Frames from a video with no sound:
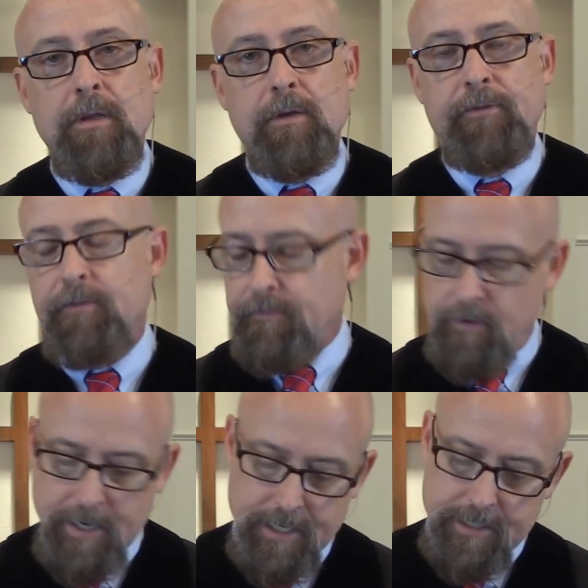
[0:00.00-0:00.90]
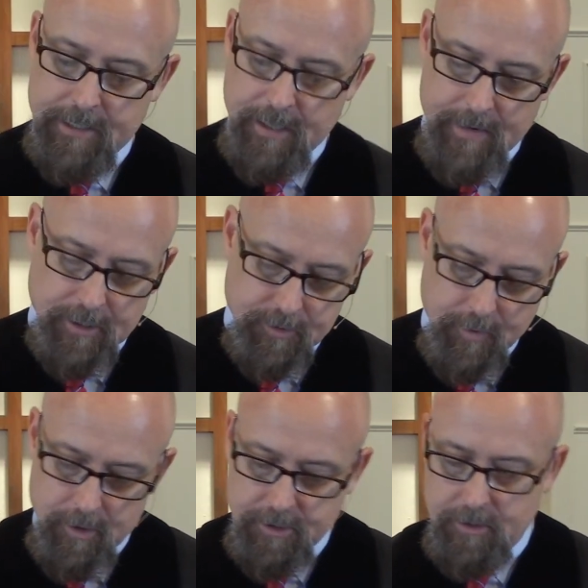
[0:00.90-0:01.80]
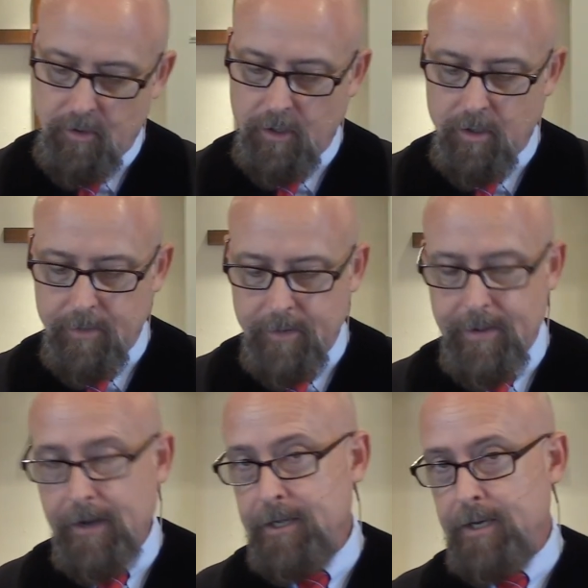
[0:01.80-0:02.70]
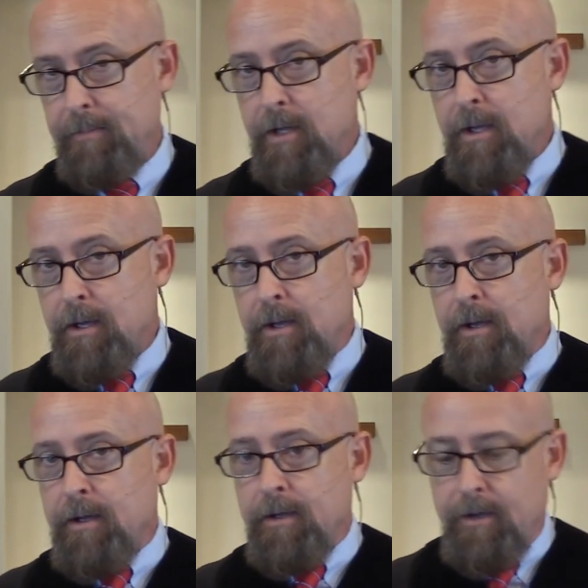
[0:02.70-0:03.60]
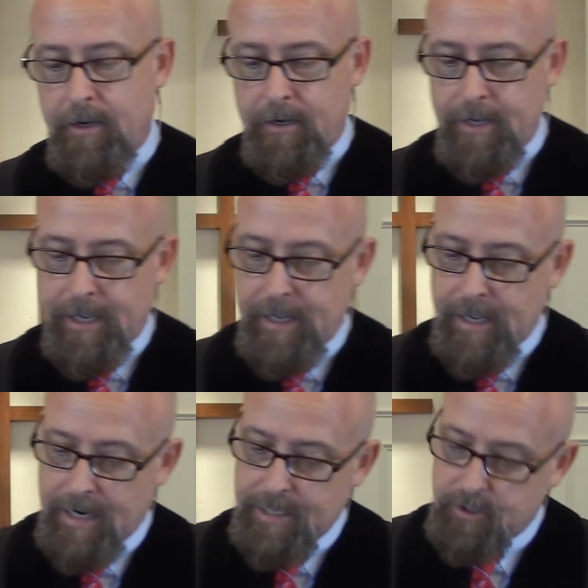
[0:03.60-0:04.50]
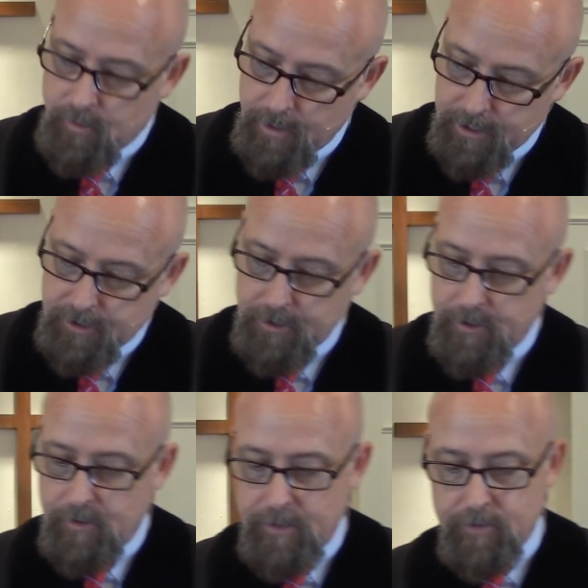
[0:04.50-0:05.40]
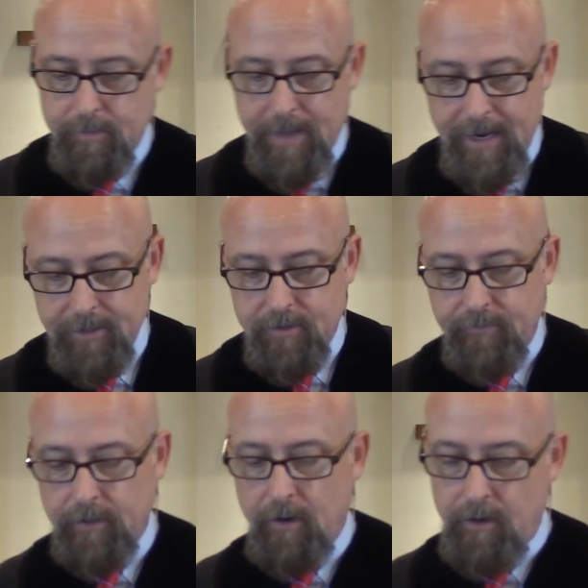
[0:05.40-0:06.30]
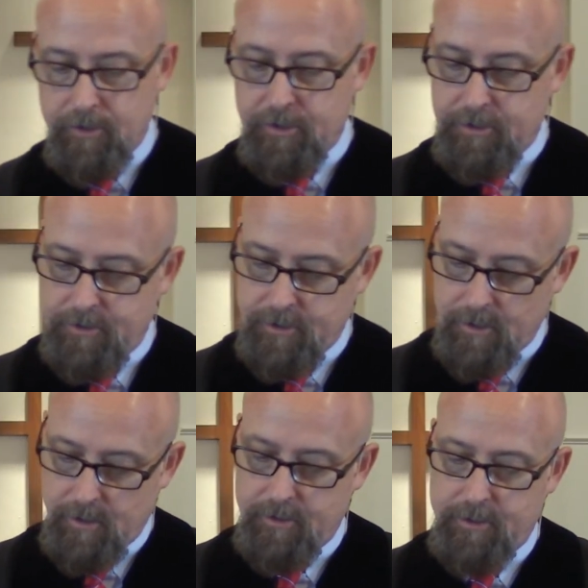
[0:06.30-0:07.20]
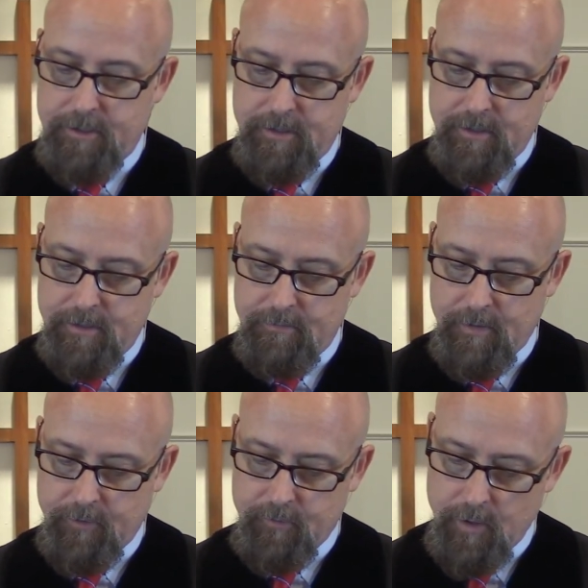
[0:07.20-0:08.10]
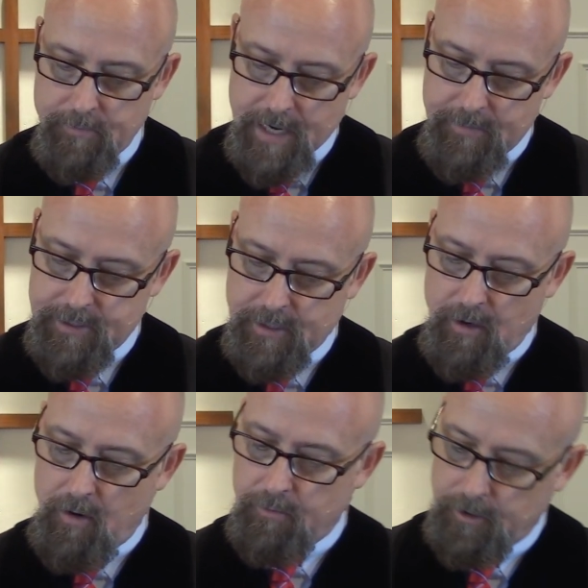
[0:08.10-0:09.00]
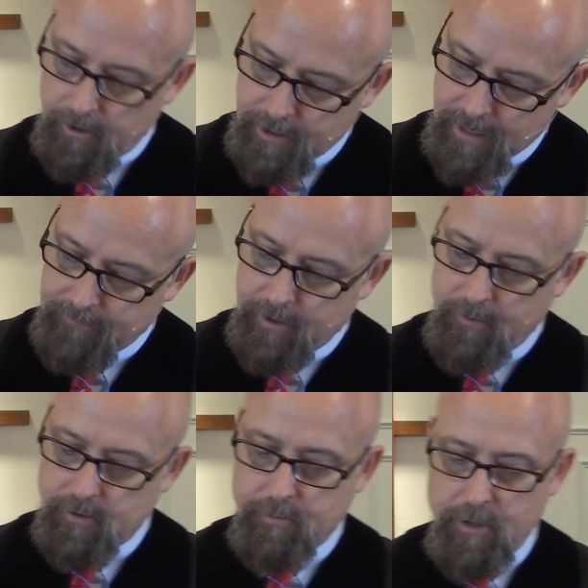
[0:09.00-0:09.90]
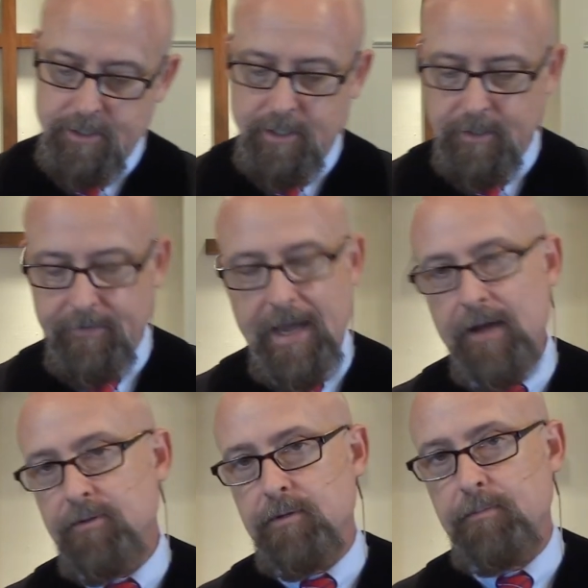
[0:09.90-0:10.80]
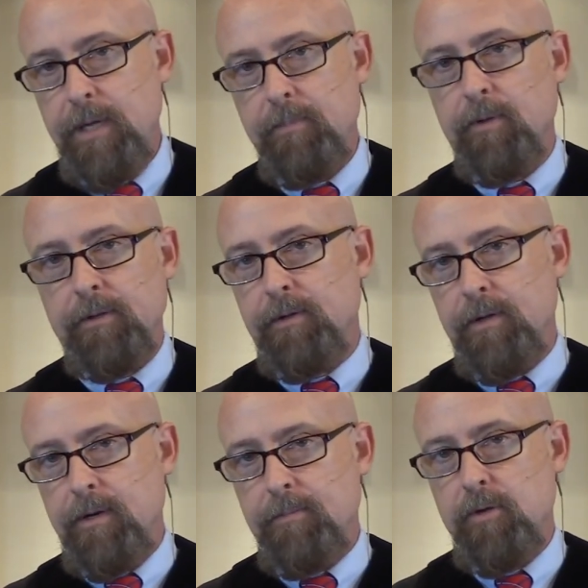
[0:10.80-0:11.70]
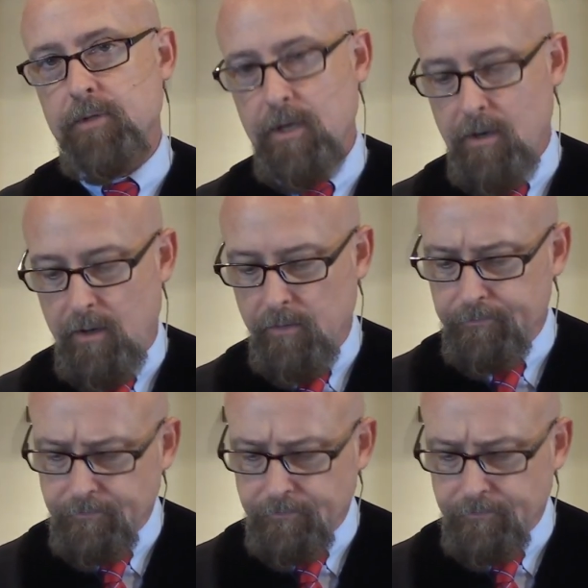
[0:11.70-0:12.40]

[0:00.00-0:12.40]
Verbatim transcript: If you've ever read anything about Spurgeon, you know a little bit about him. Uh, at age 22, he was a pastor of a large church. And with twin babies at home to look after, he was preaching to thousands of people in, the, in a music hall